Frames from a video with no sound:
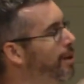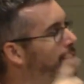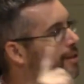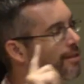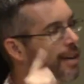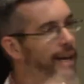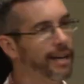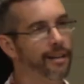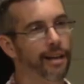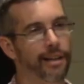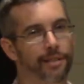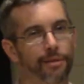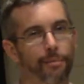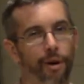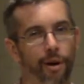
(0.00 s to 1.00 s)
till 9
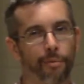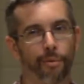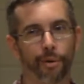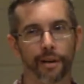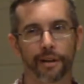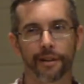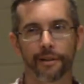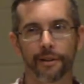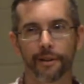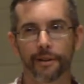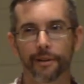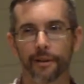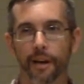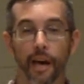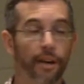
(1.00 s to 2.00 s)
o'clock tomorrow morning
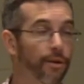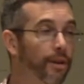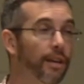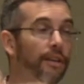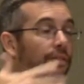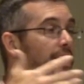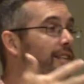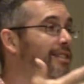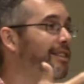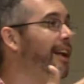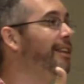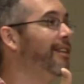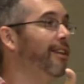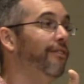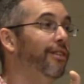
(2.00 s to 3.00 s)
and you can even
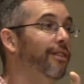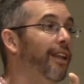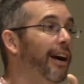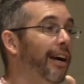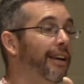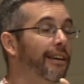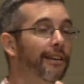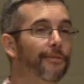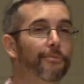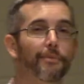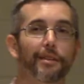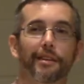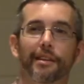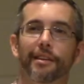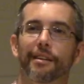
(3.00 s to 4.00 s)
extend it if you'd like,
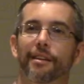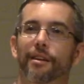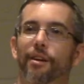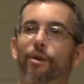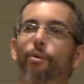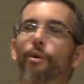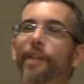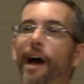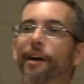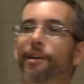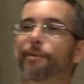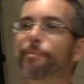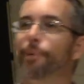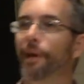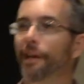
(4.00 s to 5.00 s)
without
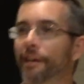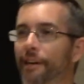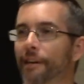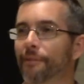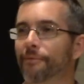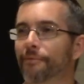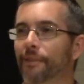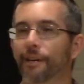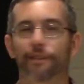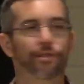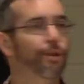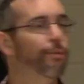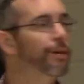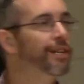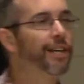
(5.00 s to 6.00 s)
complaining.
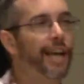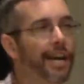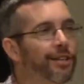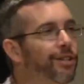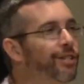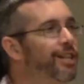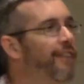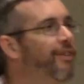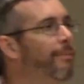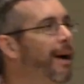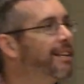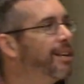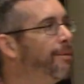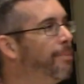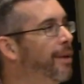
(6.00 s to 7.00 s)
So when you catch yourself about
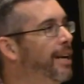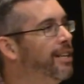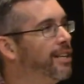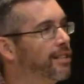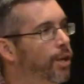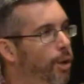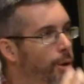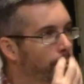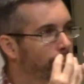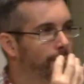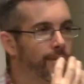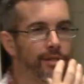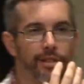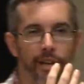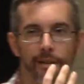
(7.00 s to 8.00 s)
to complain, just
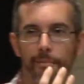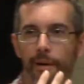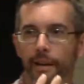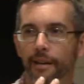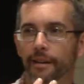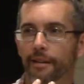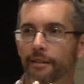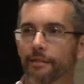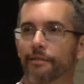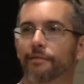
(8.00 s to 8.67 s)
suck it back in.